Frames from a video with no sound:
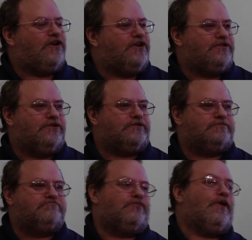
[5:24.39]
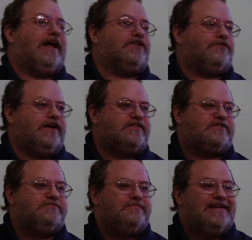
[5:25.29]
are your Miranda
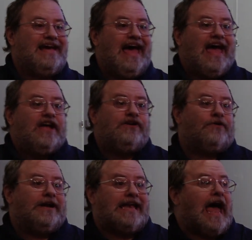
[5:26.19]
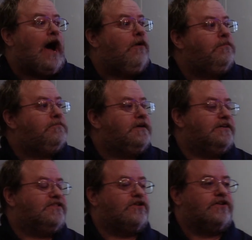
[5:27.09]
rights. You are now going
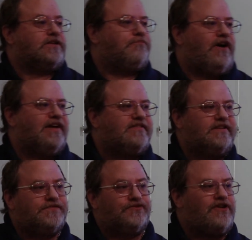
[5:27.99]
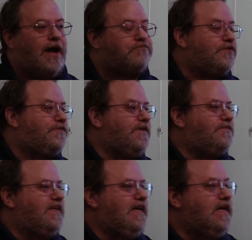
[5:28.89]
to start the process for Chapter
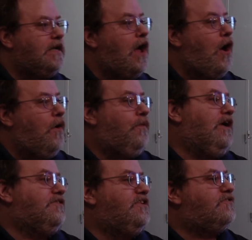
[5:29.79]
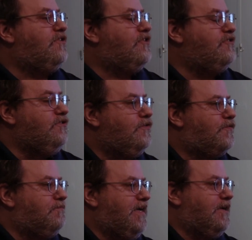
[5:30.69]
15. We are discharging you
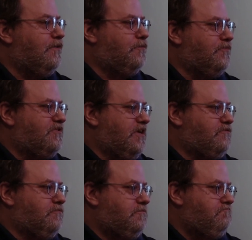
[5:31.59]
for being homosexual.